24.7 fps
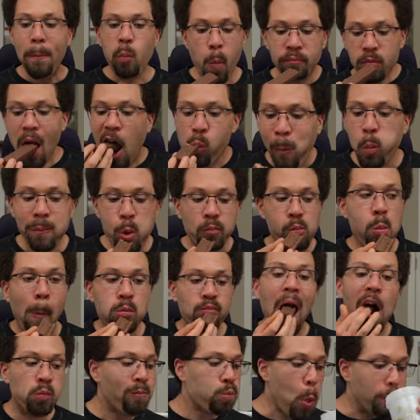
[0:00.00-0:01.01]
Hey, but if
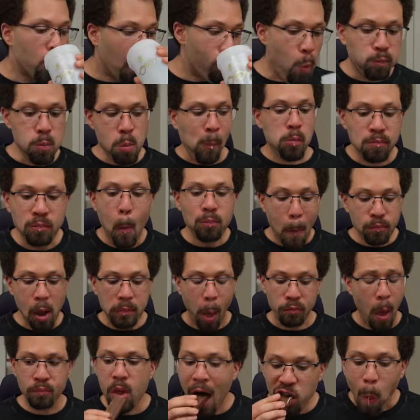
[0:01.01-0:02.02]
you're a chocolate lover,
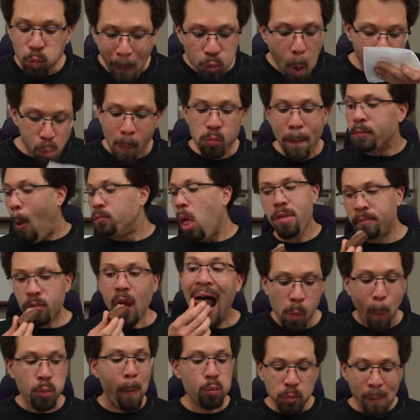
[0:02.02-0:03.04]
you
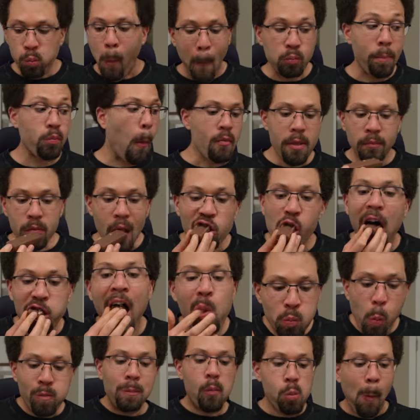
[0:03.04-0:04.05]
would definitely
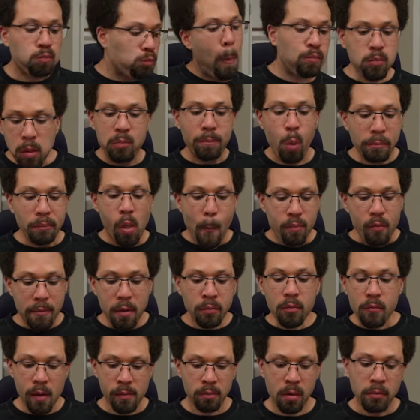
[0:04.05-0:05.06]
love these.
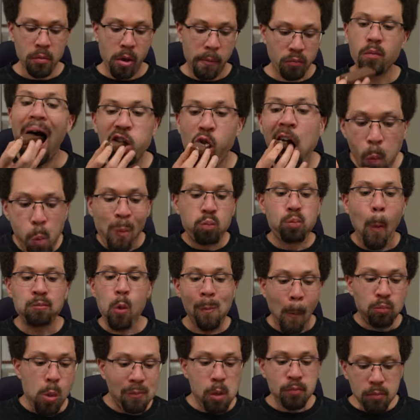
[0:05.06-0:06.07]
Lovely chocolate ice
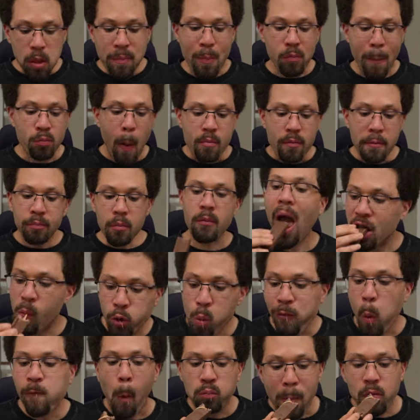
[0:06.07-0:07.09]
cream, beautiful
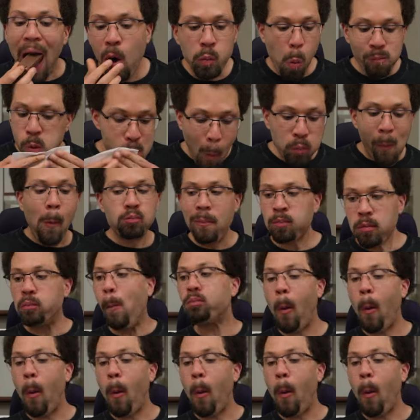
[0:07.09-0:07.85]
caramel, and